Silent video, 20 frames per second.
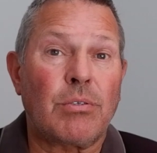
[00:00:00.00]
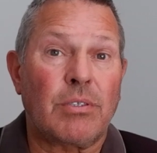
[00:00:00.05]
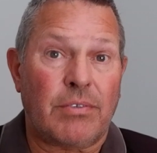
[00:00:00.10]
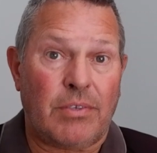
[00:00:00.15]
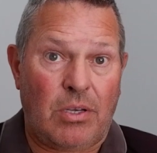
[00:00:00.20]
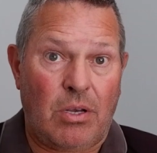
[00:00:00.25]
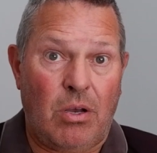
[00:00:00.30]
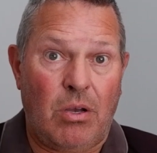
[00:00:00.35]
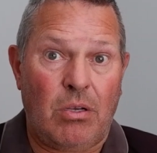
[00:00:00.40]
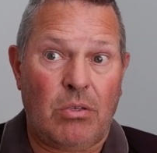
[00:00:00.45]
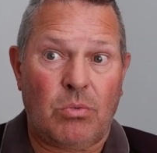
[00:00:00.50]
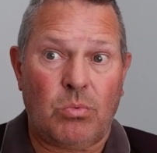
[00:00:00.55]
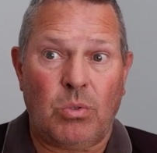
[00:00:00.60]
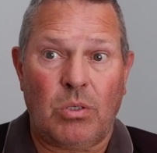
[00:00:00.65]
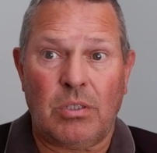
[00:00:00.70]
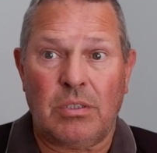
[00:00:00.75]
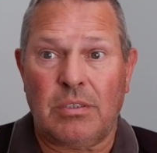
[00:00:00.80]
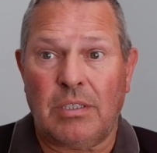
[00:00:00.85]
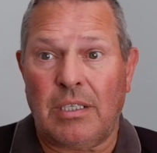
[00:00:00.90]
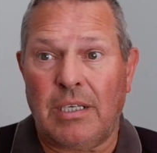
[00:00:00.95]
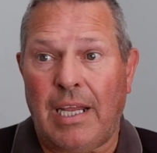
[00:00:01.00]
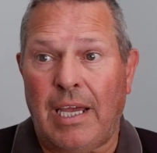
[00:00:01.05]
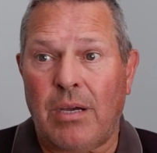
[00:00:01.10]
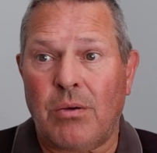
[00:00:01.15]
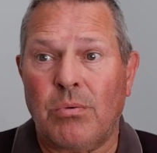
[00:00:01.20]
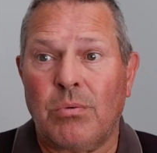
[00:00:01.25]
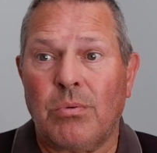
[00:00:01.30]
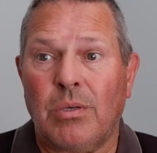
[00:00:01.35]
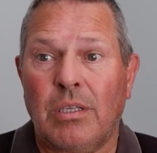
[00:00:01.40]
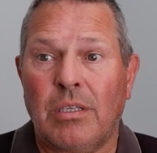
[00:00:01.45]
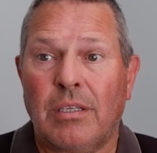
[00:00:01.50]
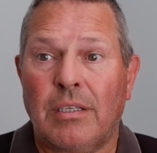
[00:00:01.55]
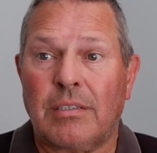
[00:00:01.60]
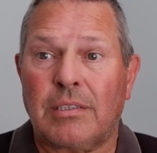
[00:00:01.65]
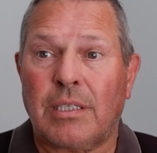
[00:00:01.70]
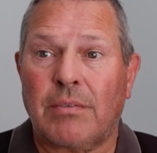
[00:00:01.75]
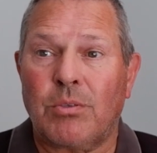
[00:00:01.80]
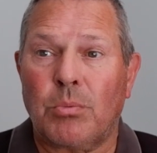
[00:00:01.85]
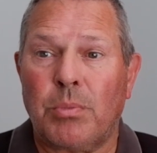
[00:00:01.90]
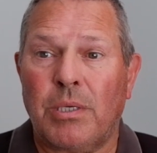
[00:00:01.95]
of course, what is it now? Well, let's
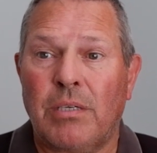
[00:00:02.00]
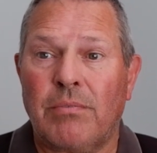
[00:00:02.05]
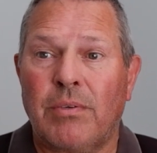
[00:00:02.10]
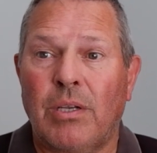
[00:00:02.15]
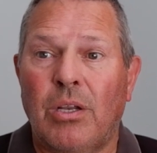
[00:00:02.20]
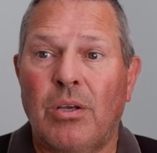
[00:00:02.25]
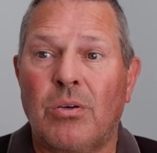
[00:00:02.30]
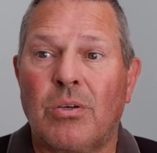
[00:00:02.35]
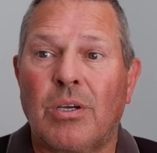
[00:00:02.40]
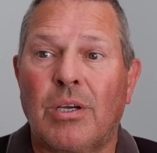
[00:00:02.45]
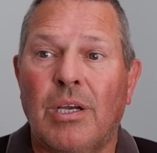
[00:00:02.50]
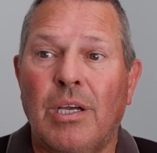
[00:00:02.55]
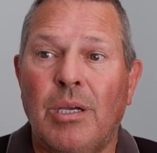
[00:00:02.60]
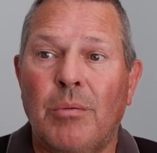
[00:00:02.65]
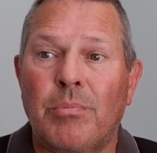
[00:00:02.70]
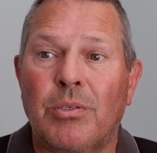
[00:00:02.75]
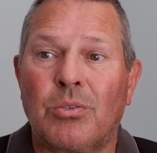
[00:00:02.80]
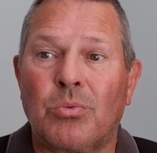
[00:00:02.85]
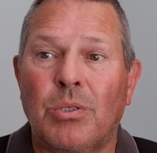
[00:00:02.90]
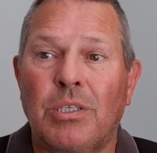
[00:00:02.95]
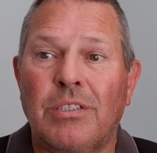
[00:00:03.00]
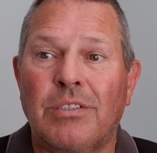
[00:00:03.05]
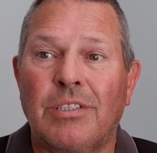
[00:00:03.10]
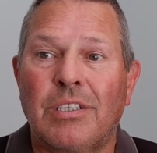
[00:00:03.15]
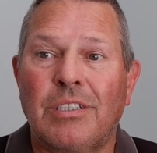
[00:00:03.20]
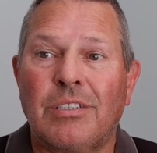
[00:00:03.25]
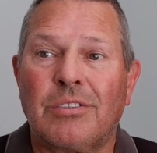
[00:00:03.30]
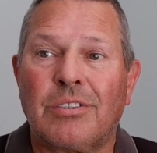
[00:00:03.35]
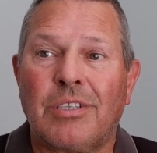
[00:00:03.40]
have a bit of a look. Between these